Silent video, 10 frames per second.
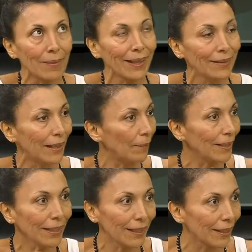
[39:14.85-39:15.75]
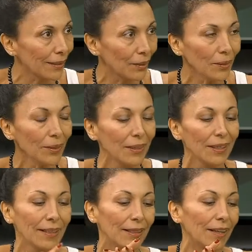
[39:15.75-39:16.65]
imagen de la Virgen, no?
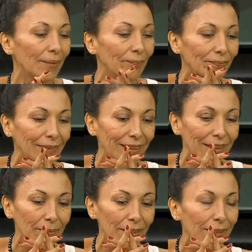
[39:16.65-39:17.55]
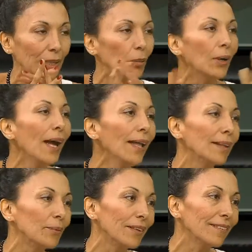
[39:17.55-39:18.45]
La Virgen de Luján,
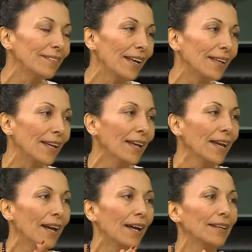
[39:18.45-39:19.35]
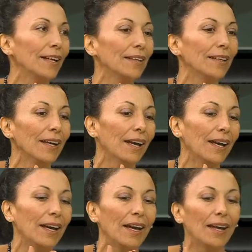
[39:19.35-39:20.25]
de Buenos Aires. And then
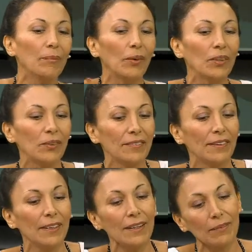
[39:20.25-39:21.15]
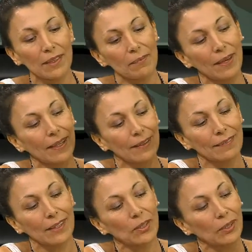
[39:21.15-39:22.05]
I'm going to Argentina with the imagen de
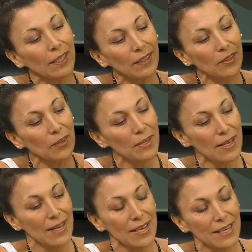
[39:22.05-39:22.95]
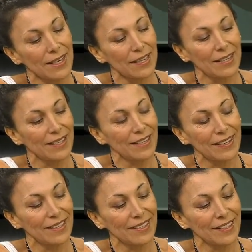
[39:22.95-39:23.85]
Santo Niño,
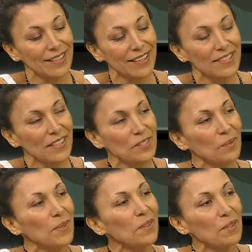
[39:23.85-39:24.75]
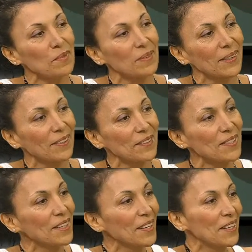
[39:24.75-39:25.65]
and it's so beautiful because